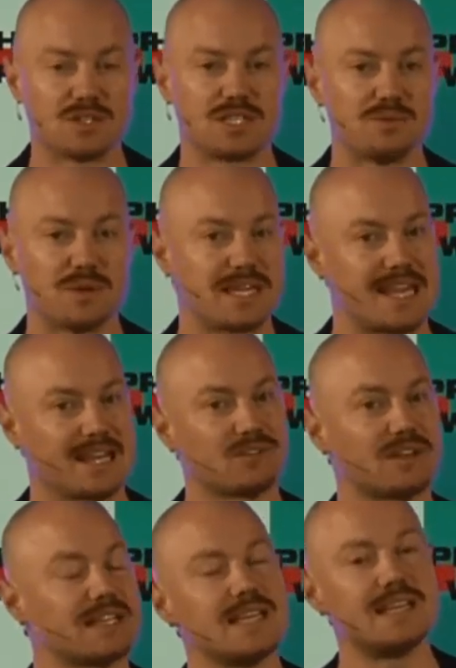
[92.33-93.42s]
You see, we
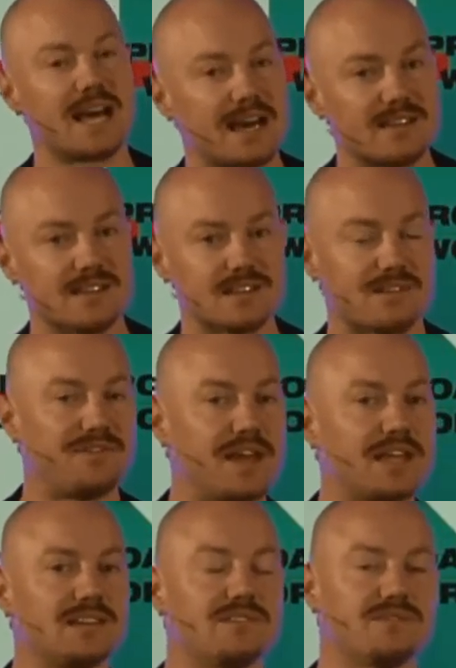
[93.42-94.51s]
cannot lead others
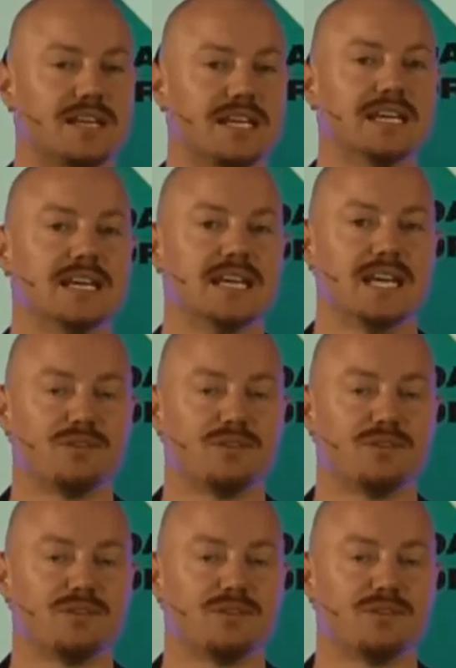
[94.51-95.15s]
effectively